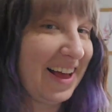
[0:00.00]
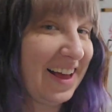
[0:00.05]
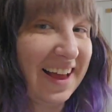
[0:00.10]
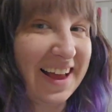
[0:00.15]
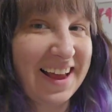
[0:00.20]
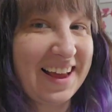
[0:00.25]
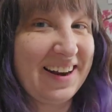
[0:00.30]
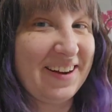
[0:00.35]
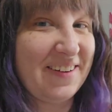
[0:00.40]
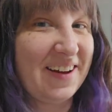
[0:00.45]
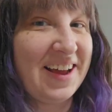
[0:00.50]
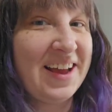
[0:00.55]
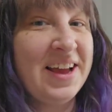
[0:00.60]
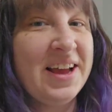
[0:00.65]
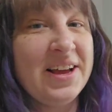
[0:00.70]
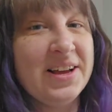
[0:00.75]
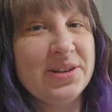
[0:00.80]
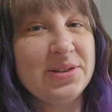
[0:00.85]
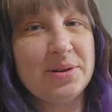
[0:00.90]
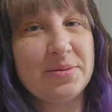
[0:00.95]
Anyway,
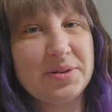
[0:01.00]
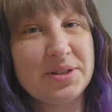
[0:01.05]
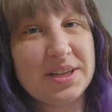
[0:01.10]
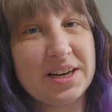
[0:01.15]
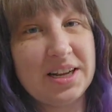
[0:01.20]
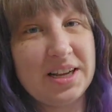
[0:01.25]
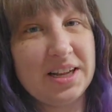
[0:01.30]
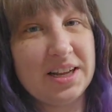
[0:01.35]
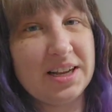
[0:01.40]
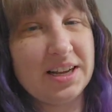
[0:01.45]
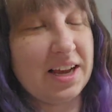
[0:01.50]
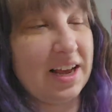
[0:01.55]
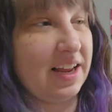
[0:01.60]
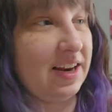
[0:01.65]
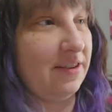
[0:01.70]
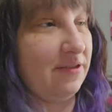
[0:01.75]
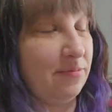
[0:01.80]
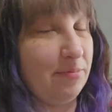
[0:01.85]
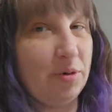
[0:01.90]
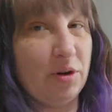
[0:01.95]
so I'm just gonna kind
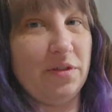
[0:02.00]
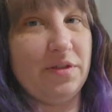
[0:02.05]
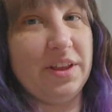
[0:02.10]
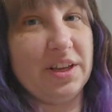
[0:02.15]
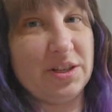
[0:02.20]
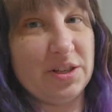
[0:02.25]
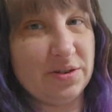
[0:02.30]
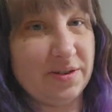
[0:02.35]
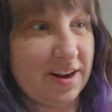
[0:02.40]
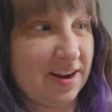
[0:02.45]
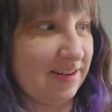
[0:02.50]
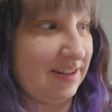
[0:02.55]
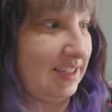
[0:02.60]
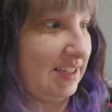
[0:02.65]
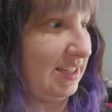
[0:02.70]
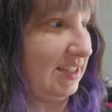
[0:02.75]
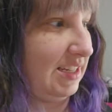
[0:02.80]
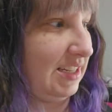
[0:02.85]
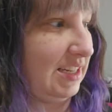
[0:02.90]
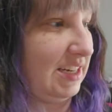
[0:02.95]
of move this around
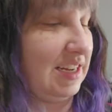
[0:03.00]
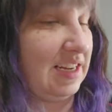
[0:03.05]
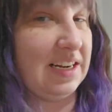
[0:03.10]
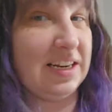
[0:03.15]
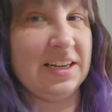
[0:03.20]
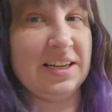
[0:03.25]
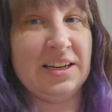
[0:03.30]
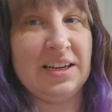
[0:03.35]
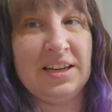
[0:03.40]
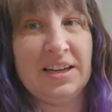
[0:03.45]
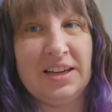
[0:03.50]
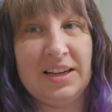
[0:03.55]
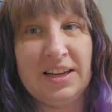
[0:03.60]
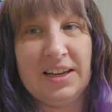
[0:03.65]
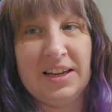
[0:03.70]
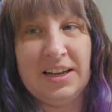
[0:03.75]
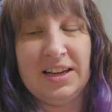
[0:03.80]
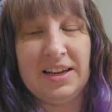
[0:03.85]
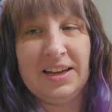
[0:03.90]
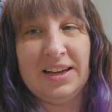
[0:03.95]
as needed.
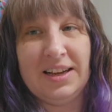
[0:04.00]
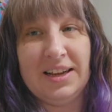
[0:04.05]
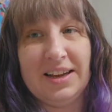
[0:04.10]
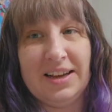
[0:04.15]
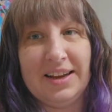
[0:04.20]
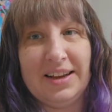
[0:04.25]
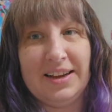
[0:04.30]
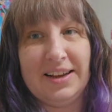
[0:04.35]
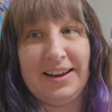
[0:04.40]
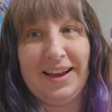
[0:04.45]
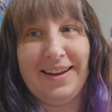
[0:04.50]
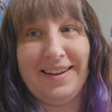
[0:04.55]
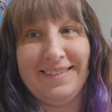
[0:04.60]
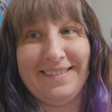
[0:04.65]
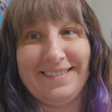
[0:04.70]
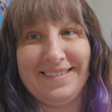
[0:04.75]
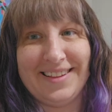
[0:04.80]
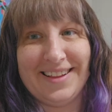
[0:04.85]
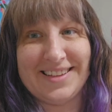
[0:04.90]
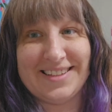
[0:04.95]
Yeah,
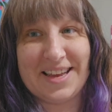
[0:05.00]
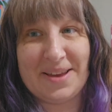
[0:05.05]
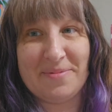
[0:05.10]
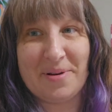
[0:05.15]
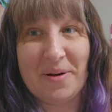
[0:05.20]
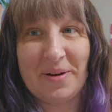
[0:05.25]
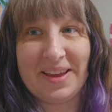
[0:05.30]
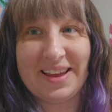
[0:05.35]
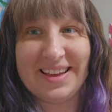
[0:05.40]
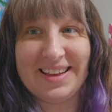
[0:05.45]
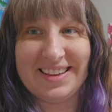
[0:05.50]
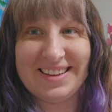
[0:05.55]
let's keep going.